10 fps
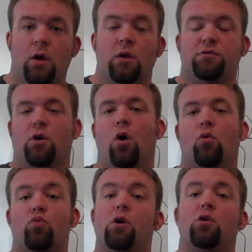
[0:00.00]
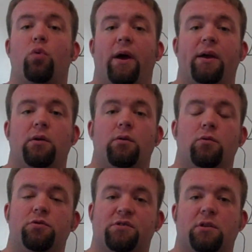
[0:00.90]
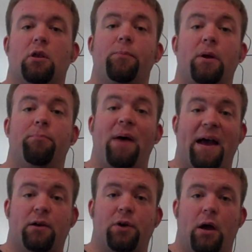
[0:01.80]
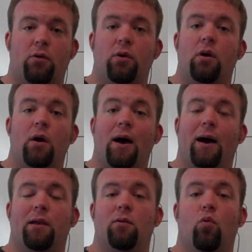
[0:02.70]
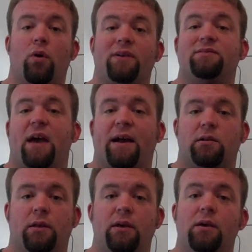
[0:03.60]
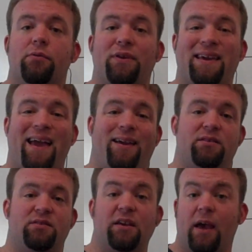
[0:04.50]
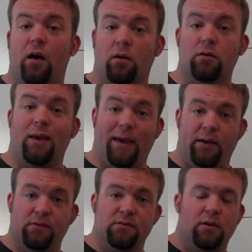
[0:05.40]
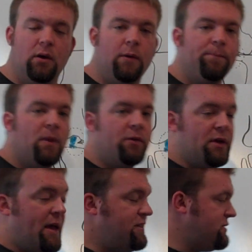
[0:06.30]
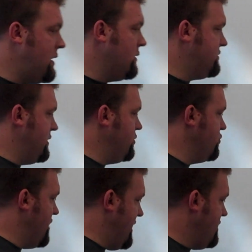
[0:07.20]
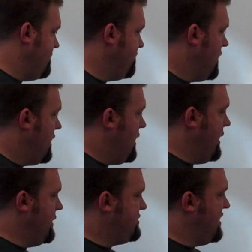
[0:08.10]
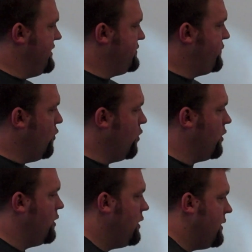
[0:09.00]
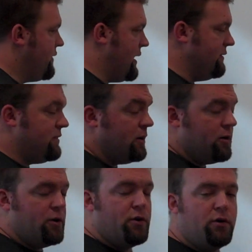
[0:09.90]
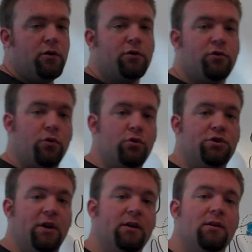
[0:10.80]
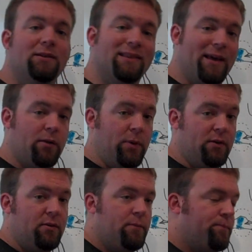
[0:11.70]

So real quick, just a little bit of background on what exactly the ACL is. The ACL is in your knee and it stands for the anterior cruciate ligament.